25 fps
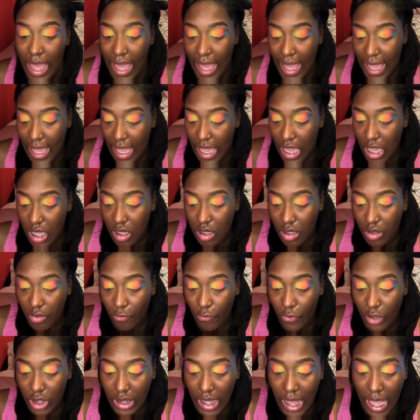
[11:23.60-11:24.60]
And
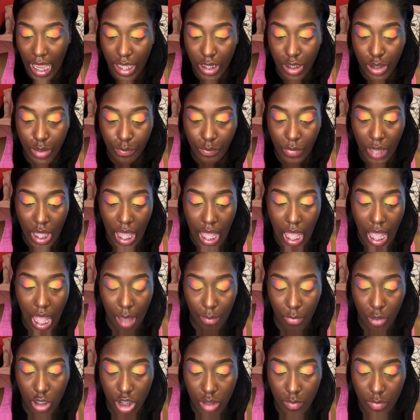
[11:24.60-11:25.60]
for liner,
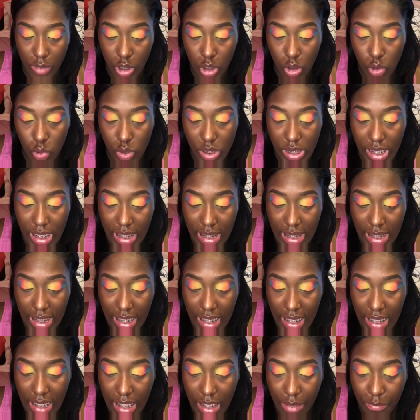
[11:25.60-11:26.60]
I'm going to be using
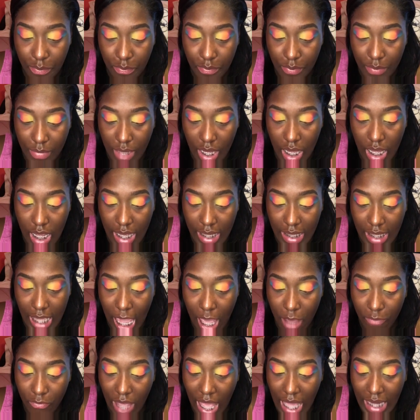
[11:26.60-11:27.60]
the
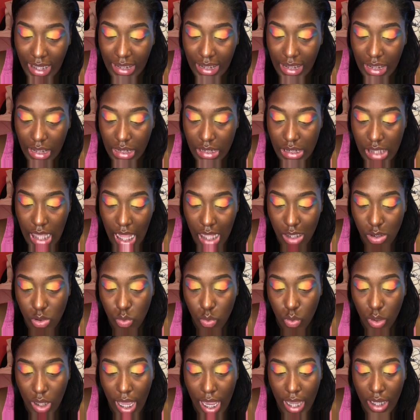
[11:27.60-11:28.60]
Kat Von D
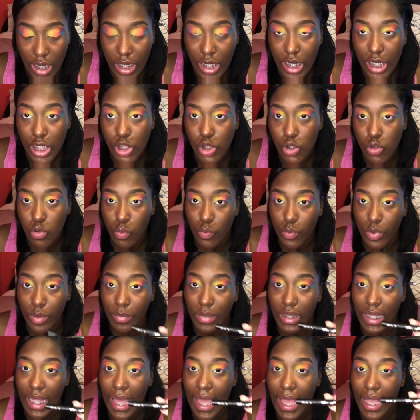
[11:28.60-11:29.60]
Tattoo Liner in Trooper
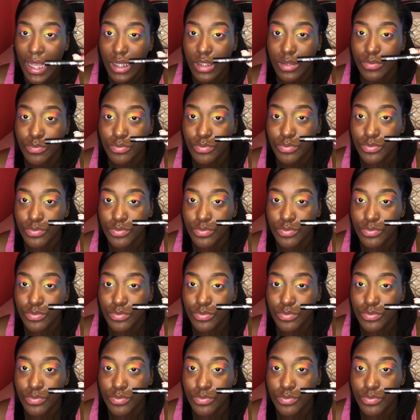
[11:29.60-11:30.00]
Black.